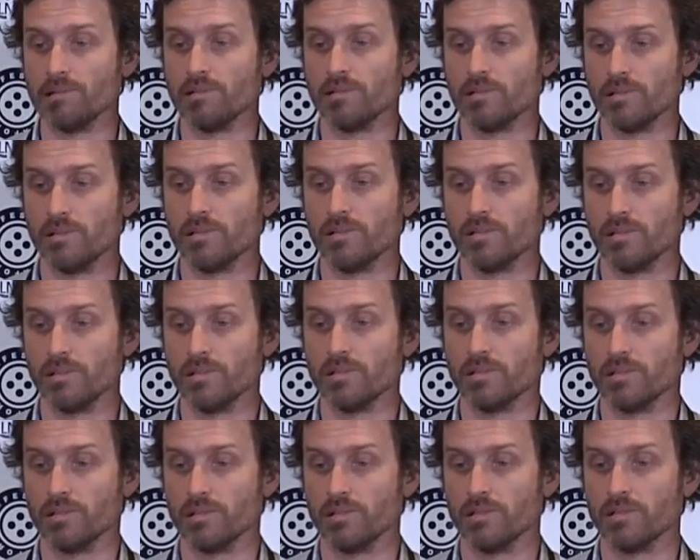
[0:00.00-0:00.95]

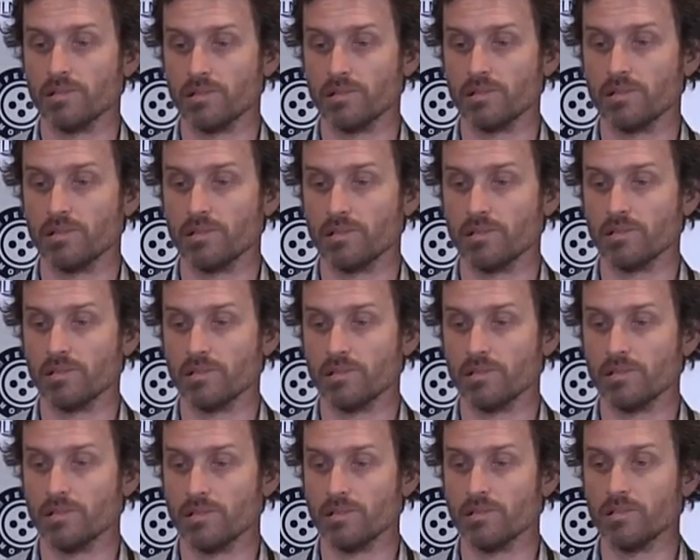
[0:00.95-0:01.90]

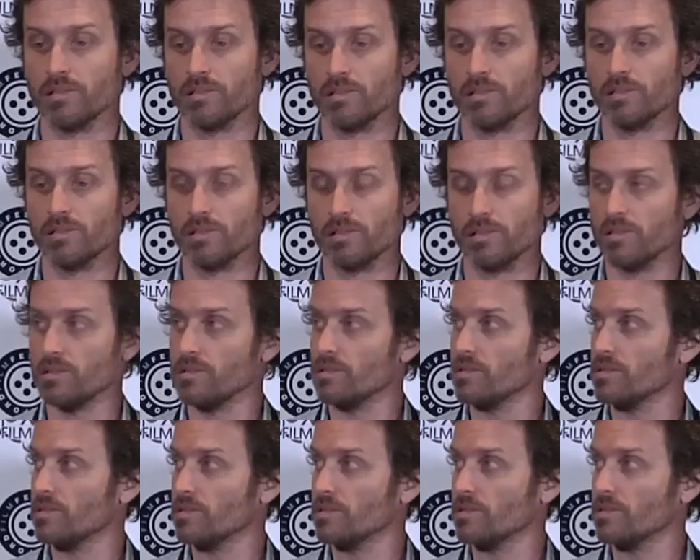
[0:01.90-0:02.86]

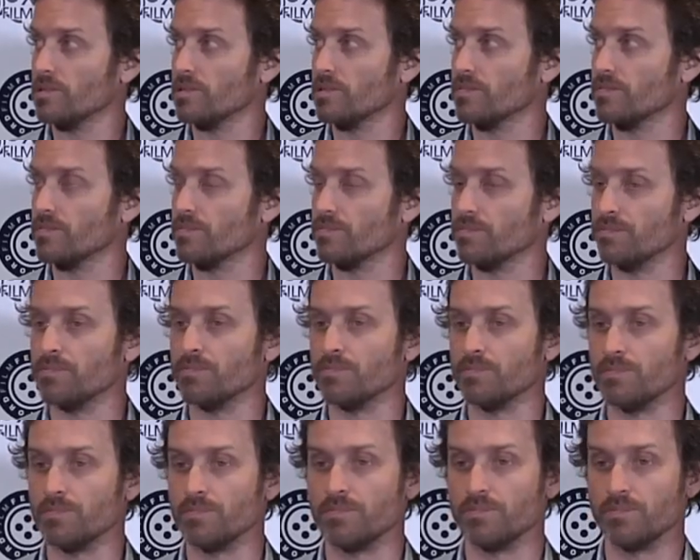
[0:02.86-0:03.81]

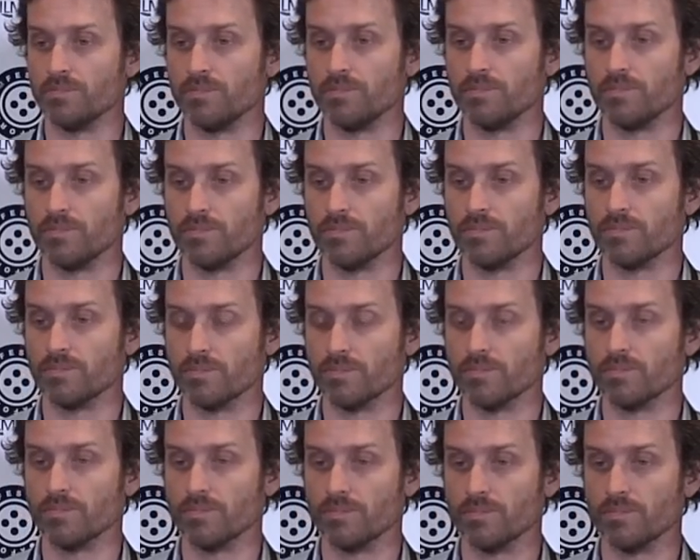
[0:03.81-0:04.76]

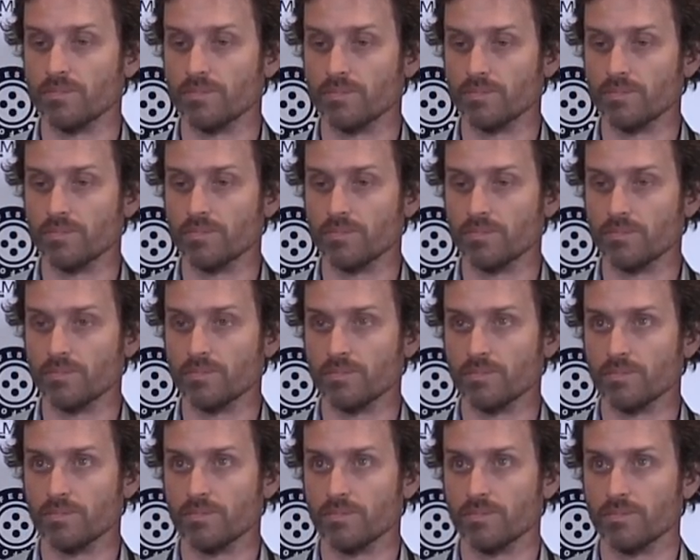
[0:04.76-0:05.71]

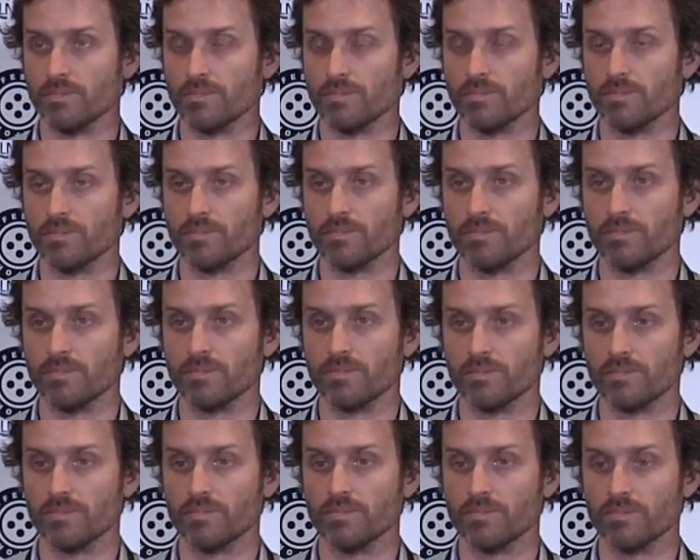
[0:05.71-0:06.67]

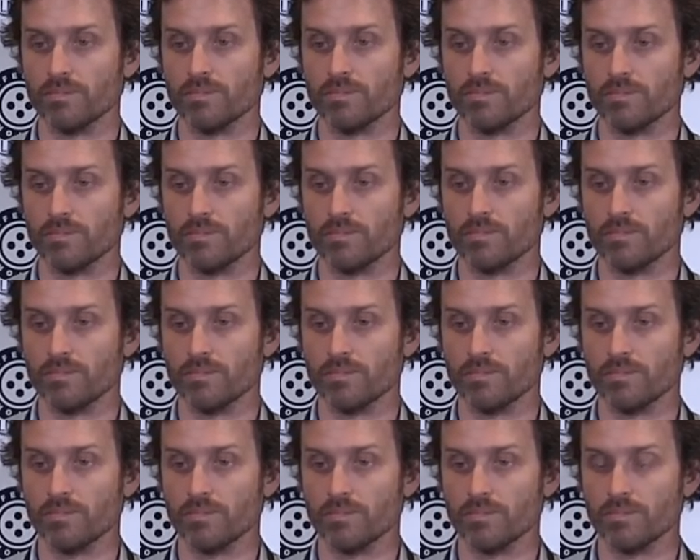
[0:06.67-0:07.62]

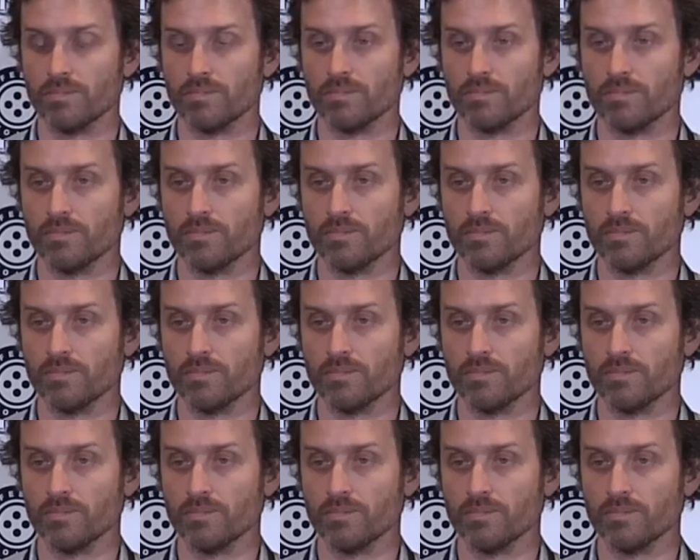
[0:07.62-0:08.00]
The person shown says nothing.